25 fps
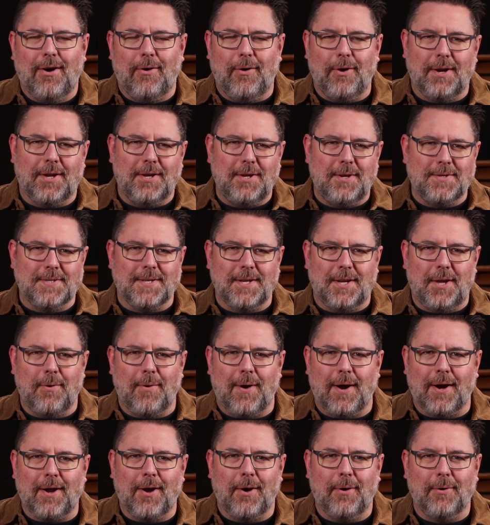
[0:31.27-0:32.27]
or you can use the
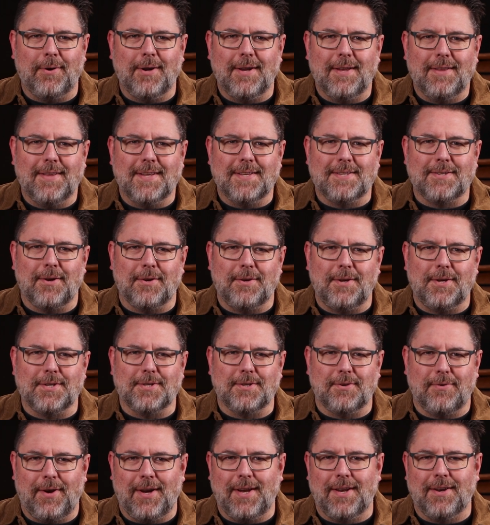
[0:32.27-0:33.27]
QR code that's on your
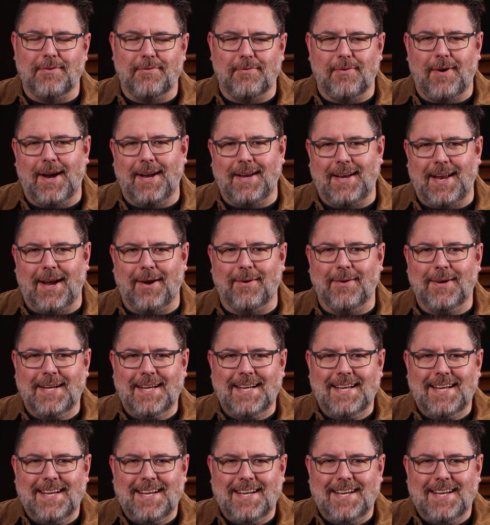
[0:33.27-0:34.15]
screen right now.